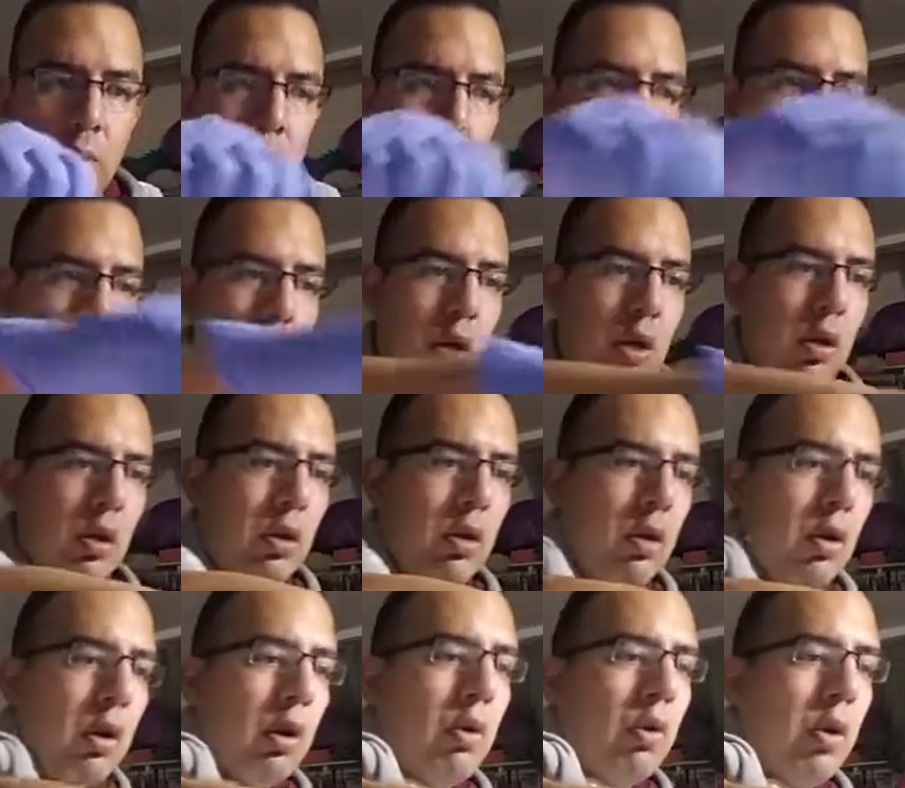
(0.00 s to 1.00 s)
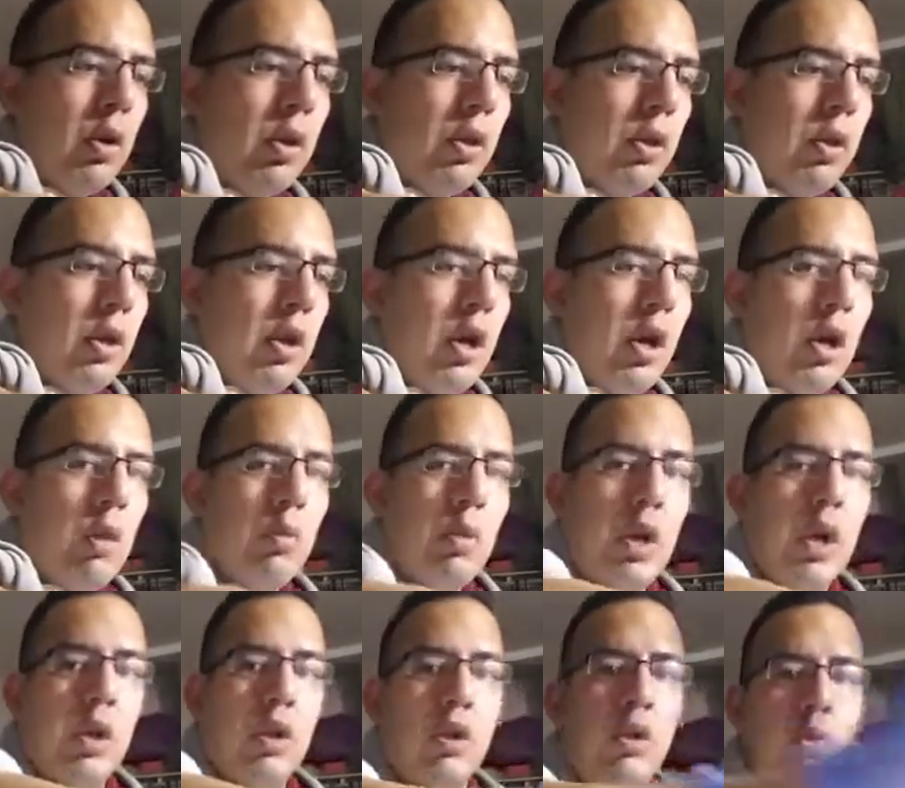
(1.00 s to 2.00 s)
that along with my
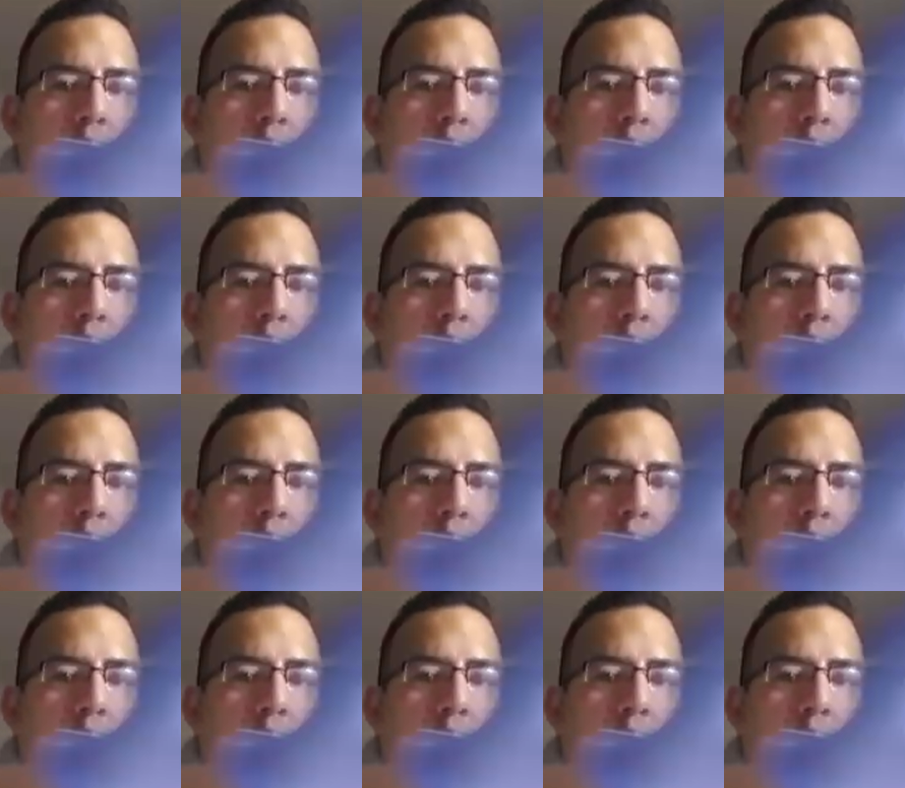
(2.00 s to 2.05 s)
loop,